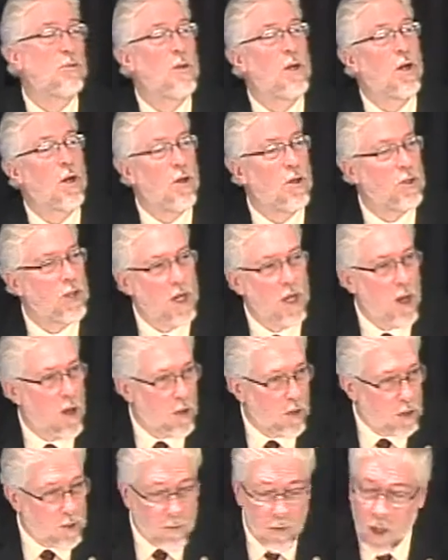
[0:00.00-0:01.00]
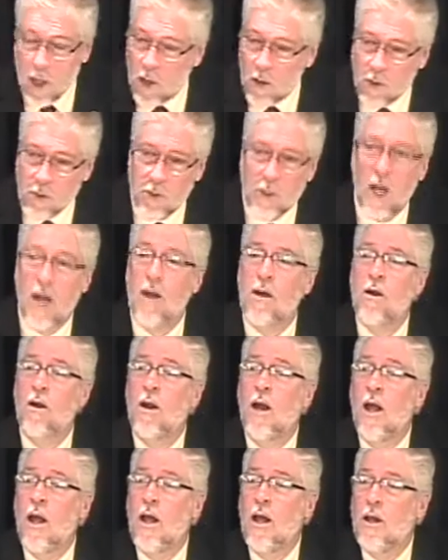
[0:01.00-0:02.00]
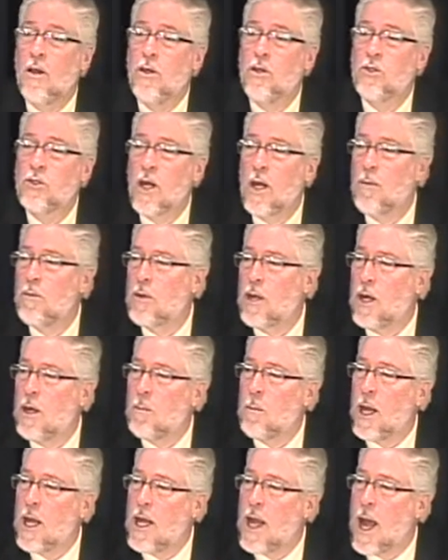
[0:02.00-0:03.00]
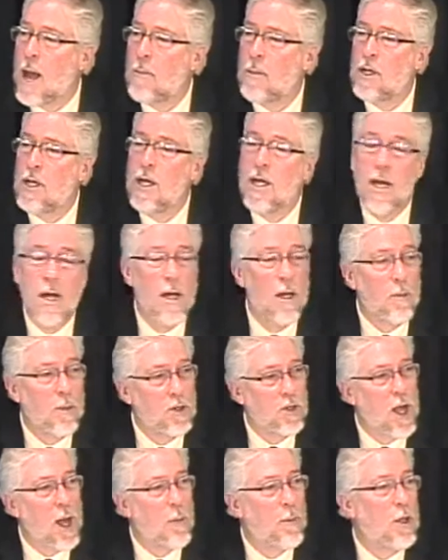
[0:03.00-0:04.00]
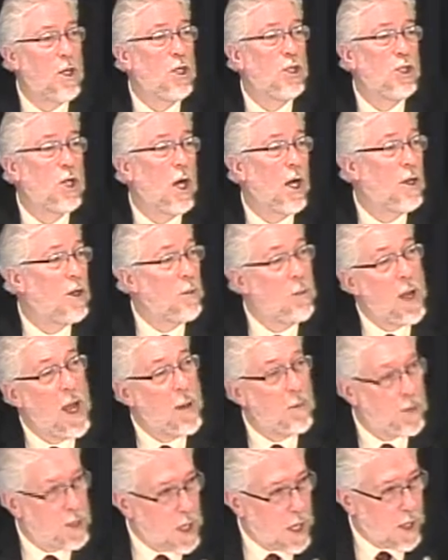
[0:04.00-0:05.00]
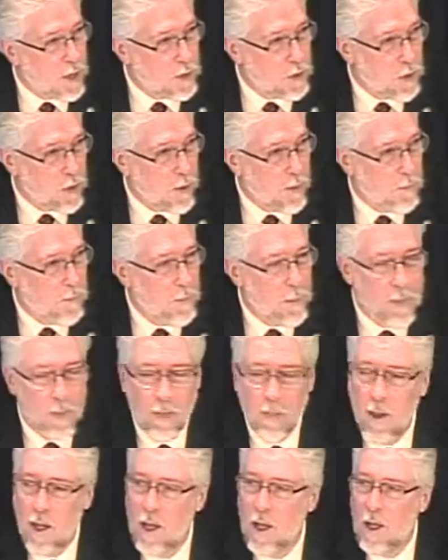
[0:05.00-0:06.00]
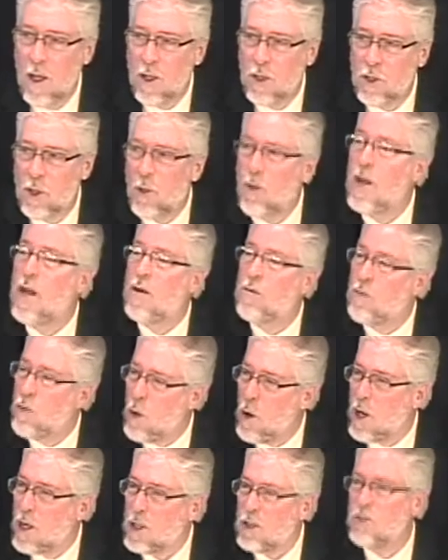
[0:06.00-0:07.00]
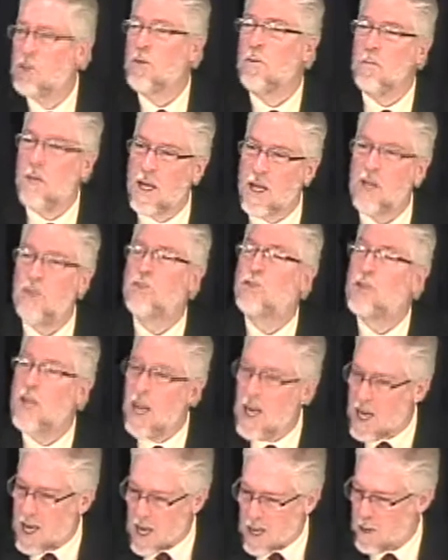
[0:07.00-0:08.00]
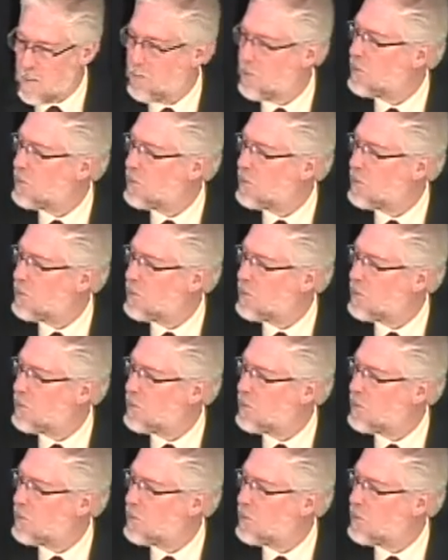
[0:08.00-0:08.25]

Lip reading: because he knows if he goes there, the same thing may happen to him as happened to John the Baptizer. So he avoids the biggest city